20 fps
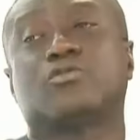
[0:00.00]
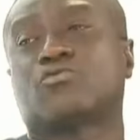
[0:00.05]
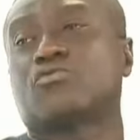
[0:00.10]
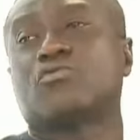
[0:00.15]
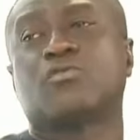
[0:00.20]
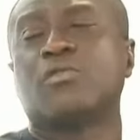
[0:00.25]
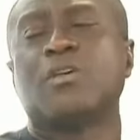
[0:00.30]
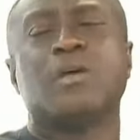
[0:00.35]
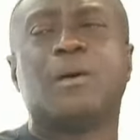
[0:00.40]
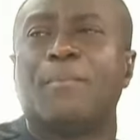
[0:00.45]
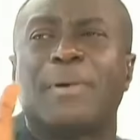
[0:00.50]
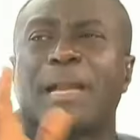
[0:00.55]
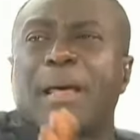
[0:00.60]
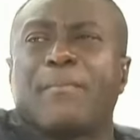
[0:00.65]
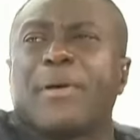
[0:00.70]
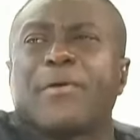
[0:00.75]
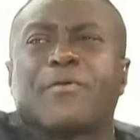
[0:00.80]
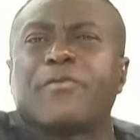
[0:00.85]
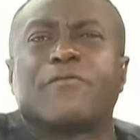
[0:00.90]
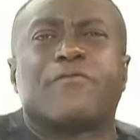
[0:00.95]
so na
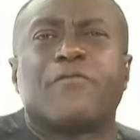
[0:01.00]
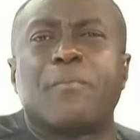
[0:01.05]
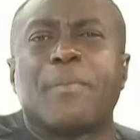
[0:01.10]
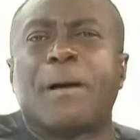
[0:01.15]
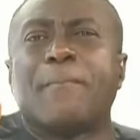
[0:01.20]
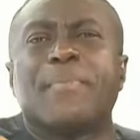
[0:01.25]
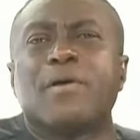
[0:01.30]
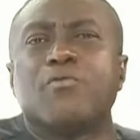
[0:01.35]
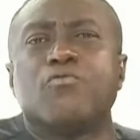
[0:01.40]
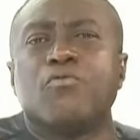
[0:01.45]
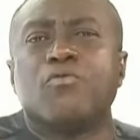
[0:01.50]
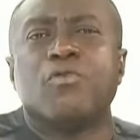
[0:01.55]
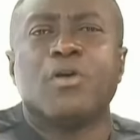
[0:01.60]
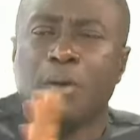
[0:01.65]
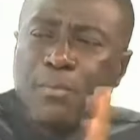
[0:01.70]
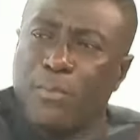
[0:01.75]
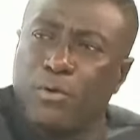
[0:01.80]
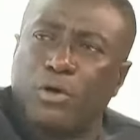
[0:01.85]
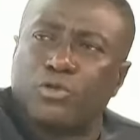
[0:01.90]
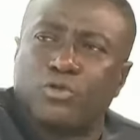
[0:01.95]
me hwe for man be wu
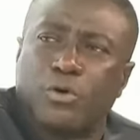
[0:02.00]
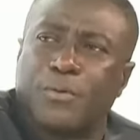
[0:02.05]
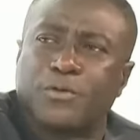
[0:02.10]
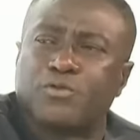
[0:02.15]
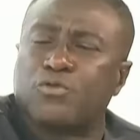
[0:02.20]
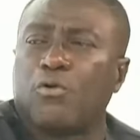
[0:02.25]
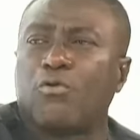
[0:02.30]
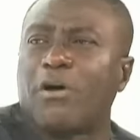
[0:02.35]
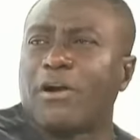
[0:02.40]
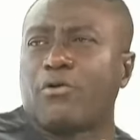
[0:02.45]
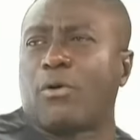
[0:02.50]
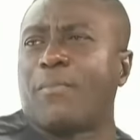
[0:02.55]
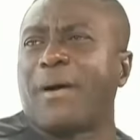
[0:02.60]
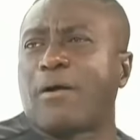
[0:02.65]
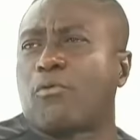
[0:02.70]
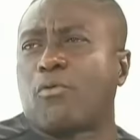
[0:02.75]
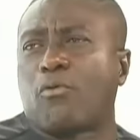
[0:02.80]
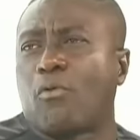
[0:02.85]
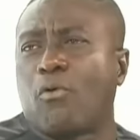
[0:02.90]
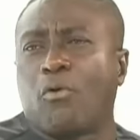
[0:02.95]
because of person aware oba
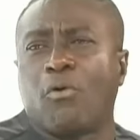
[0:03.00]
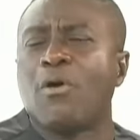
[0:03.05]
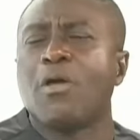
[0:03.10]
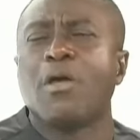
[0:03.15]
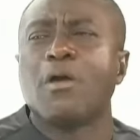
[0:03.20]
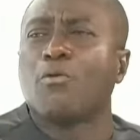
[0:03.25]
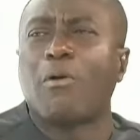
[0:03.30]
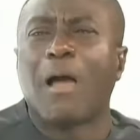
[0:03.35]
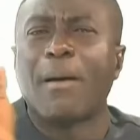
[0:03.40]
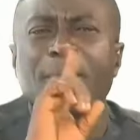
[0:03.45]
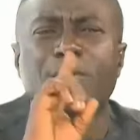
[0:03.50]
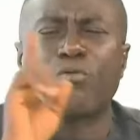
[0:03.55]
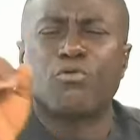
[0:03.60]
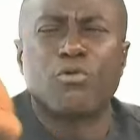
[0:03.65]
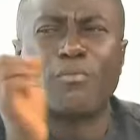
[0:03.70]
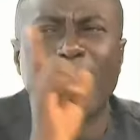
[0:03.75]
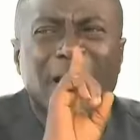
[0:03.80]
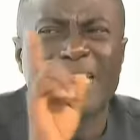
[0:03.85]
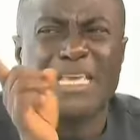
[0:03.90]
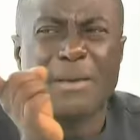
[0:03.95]
kokko Kwame
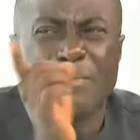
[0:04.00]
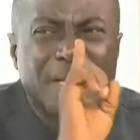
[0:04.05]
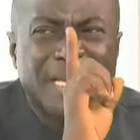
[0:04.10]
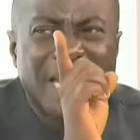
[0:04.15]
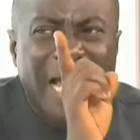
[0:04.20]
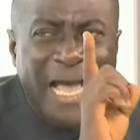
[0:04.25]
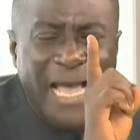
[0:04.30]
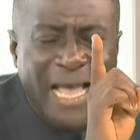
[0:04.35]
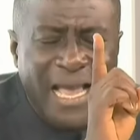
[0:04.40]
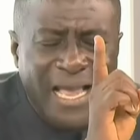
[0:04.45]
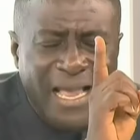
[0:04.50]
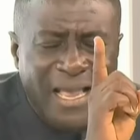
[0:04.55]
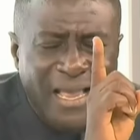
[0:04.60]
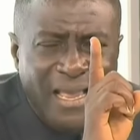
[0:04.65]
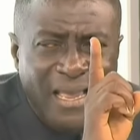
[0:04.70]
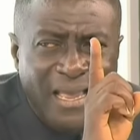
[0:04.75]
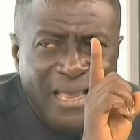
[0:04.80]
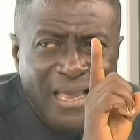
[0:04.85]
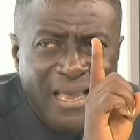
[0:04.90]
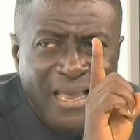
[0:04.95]
Nkrumah nye bida.
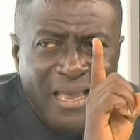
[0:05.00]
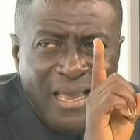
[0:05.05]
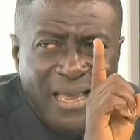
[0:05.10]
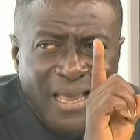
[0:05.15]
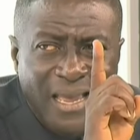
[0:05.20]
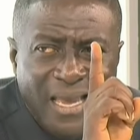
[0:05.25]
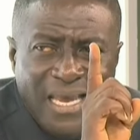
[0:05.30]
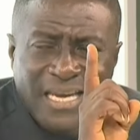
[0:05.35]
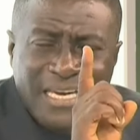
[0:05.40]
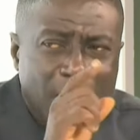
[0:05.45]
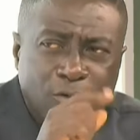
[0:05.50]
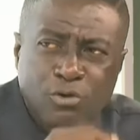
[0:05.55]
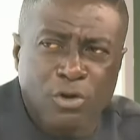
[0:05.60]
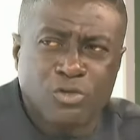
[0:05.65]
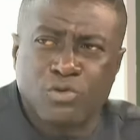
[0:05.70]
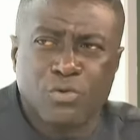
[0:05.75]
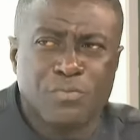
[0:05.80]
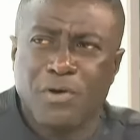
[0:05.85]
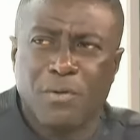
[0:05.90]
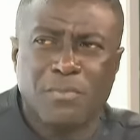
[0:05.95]
The toss
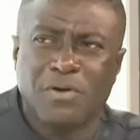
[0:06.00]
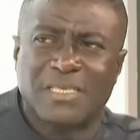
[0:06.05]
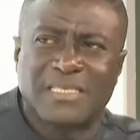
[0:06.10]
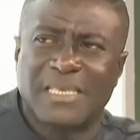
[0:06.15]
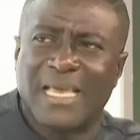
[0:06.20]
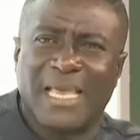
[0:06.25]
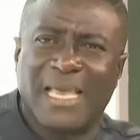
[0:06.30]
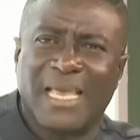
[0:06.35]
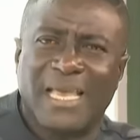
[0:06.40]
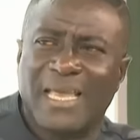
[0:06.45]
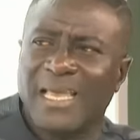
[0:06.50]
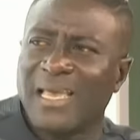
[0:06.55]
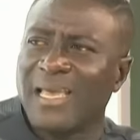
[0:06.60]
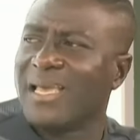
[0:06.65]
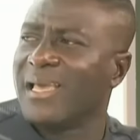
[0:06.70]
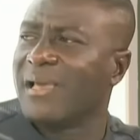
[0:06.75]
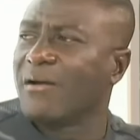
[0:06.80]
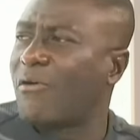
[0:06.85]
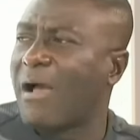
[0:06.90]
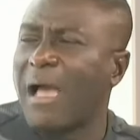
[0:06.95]
will be only say,
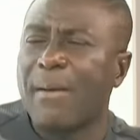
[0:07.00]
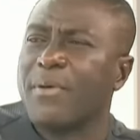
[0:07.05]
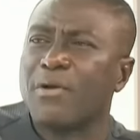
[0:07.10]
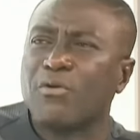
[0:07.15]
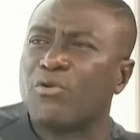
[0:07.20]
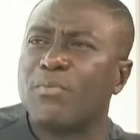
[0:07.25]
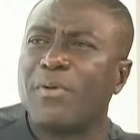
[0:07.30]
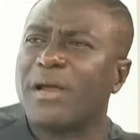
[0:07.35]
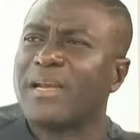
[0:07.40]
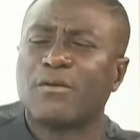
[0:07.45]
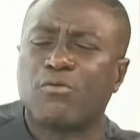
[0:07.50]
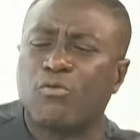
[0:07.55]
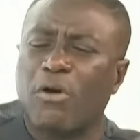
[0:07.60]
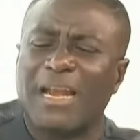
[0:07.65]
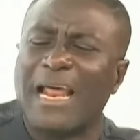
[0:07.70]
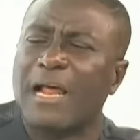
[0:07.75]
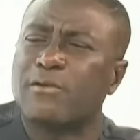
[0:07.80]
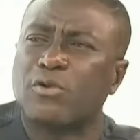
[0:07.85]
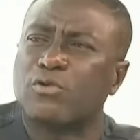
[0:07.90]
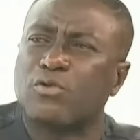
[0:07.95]
Kwame Nkrumah named
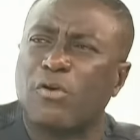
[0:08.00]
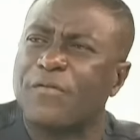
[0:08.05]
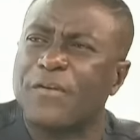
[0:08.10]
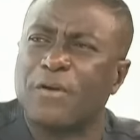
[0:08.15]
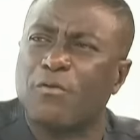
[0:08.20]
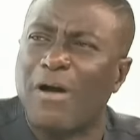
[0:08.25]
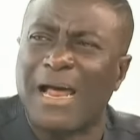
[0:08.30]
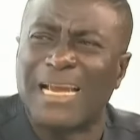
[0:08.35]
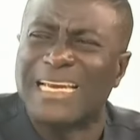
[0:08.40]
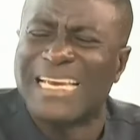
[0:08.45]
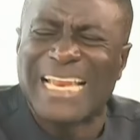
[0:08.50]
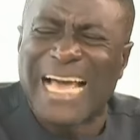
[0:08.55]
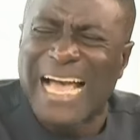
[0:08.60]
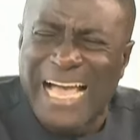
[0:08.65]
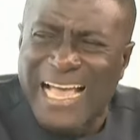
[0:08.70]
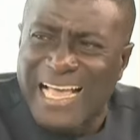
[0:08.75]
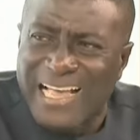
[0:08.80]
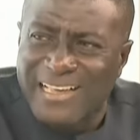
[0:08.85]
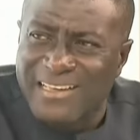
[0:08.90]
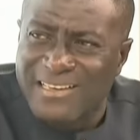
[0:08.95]
Quadato of him one that.
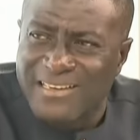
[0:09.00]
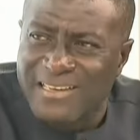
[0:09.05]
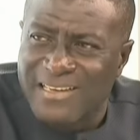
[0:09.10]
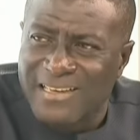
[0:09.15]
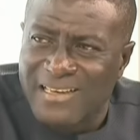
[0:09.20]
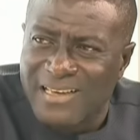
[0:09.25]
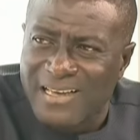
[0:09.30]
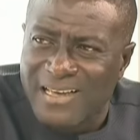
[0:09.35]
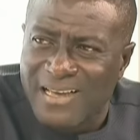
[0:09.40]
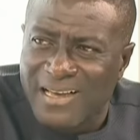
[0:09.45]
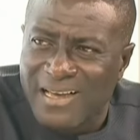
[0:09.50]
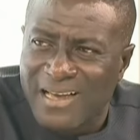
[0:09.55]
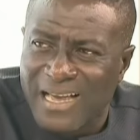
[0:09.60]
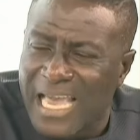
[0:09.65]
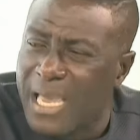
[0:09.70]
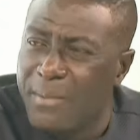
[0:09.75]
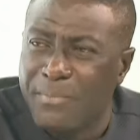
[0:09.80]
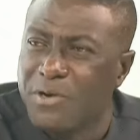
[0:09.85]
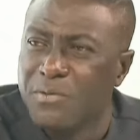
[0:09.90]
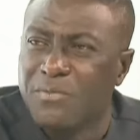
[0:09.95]
A
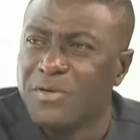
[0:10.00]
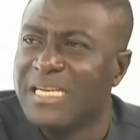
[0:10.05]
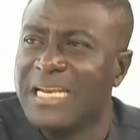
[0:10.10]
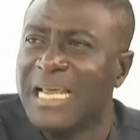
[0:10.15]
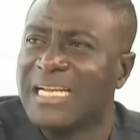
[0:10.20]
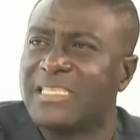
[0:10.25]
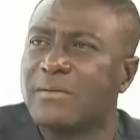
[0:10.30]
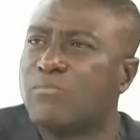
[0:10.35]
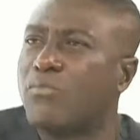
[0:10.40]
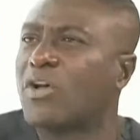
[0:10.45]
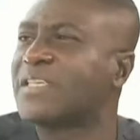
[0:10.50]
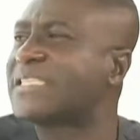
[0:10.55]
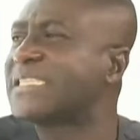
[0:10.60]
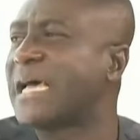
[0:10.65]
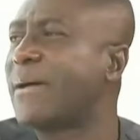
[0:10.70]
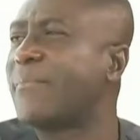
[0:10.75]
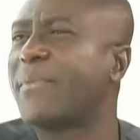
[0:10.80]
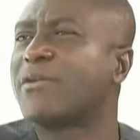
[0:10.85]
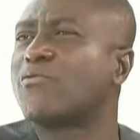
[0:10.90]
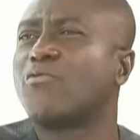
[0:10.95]
binum dinner chip born
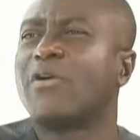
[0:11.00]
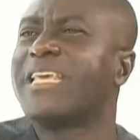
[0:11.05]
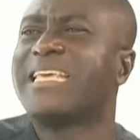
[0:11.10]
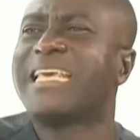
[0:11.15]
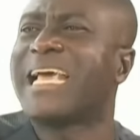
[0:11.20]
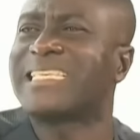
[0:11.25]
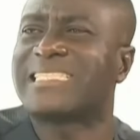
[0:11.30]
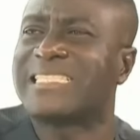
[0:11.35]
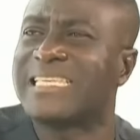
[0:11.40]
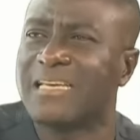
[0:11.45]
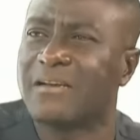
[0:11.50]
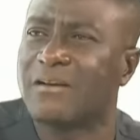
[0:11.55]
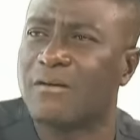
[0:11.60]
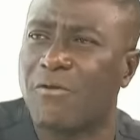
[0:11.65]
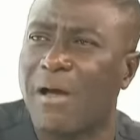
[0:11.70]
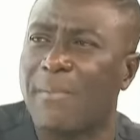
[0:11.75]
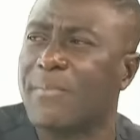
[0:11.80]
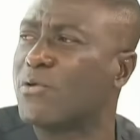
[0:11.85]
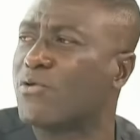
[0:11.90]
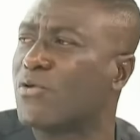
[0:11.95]
someone will hear say,
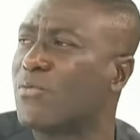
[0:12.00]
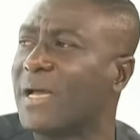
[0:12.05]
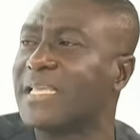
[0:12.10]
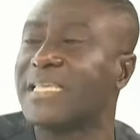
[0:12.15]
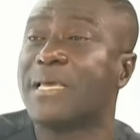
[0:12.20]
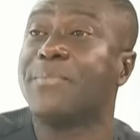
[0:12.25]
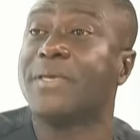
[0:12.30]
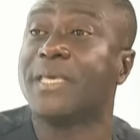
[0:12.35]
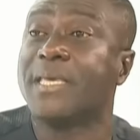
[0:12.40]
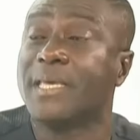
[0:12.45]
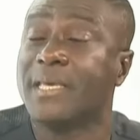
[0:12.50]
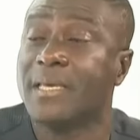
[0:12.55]
Kwame Nkrumah ye be.